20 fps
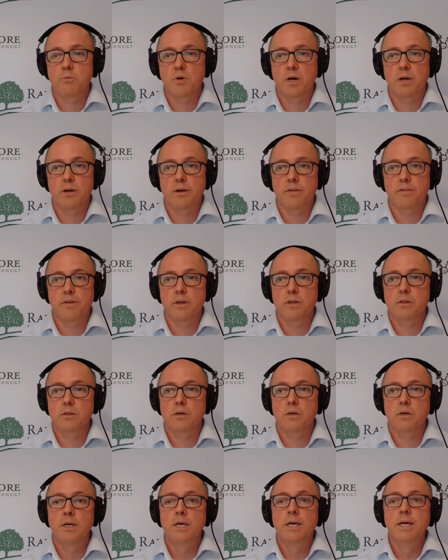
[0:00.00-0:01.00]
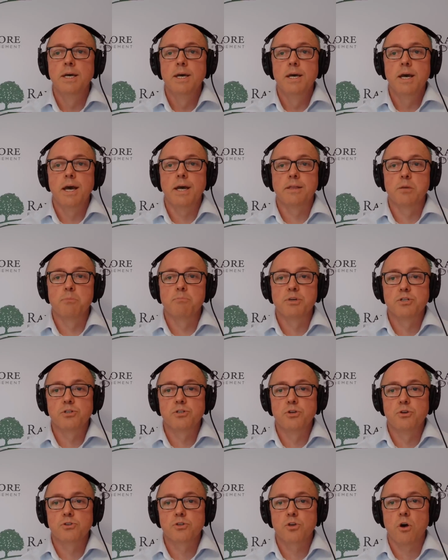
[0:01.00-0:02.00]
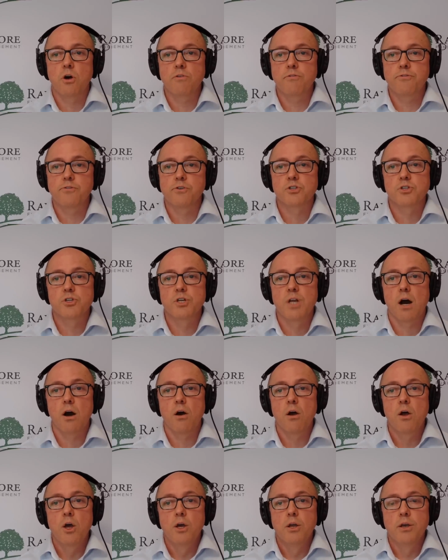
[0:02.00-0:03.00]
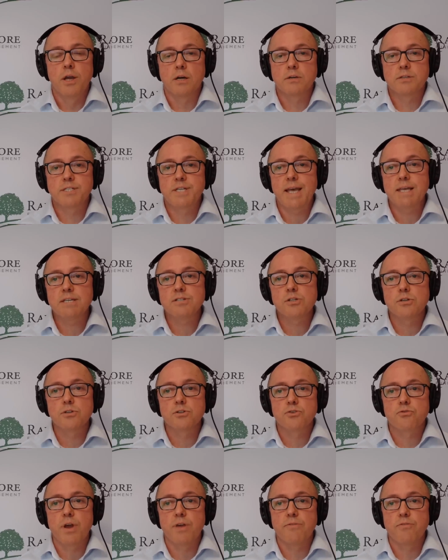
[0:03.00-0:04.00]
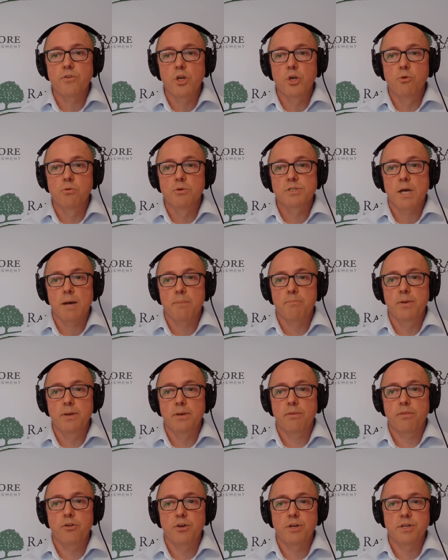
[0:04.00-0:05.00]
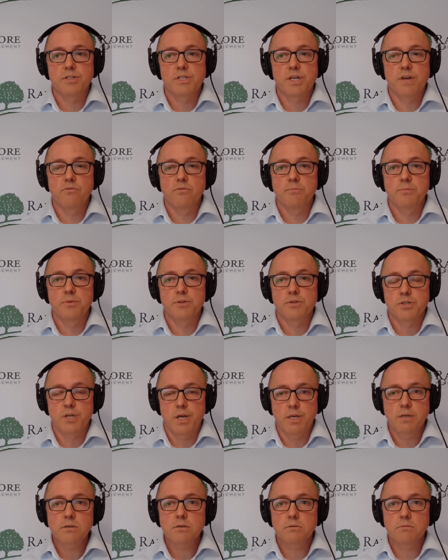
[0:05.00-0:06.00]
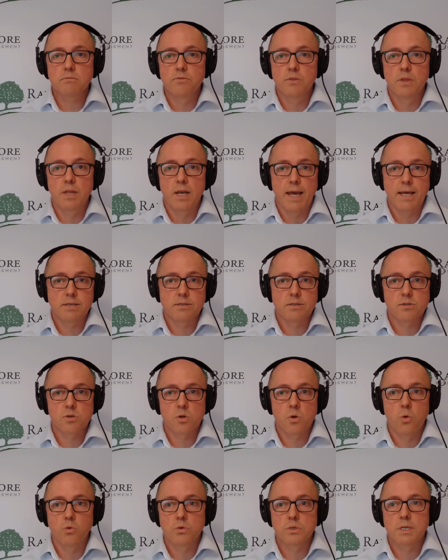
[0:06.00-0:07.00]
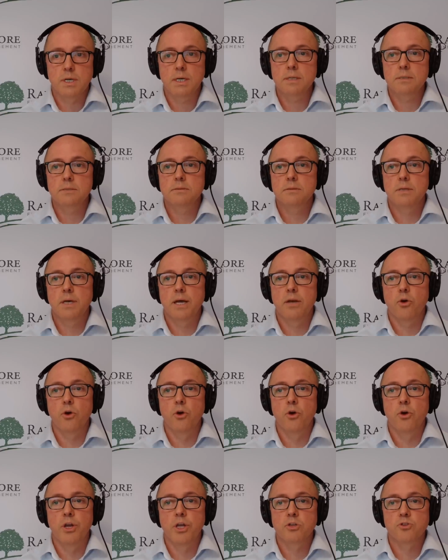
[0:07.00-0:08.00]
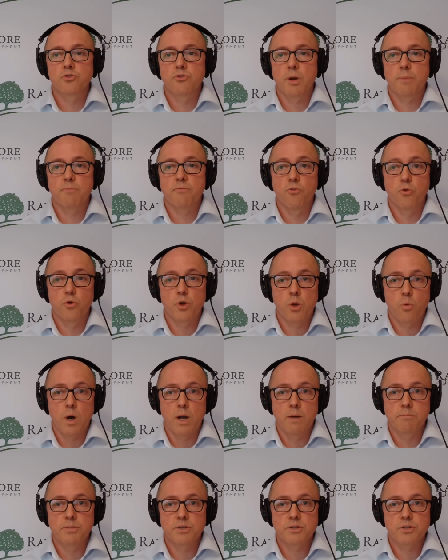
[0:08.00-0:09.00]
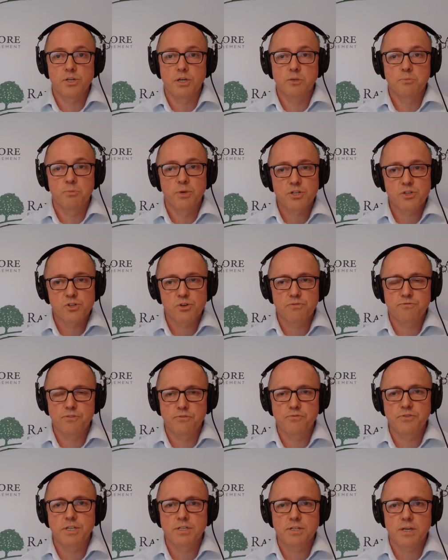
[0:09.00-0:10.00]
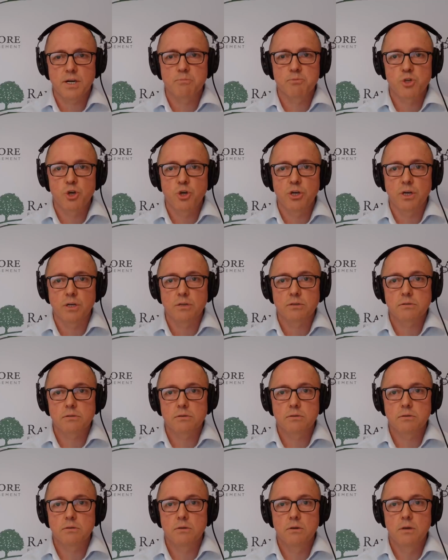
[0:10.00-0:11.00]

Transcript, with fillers: about it, I think, at the at the Biz News conference. Now, now Tesla's revenue was up at 37% in the latest quarter, and earnings were up 41%, but it's on 50 times earnings.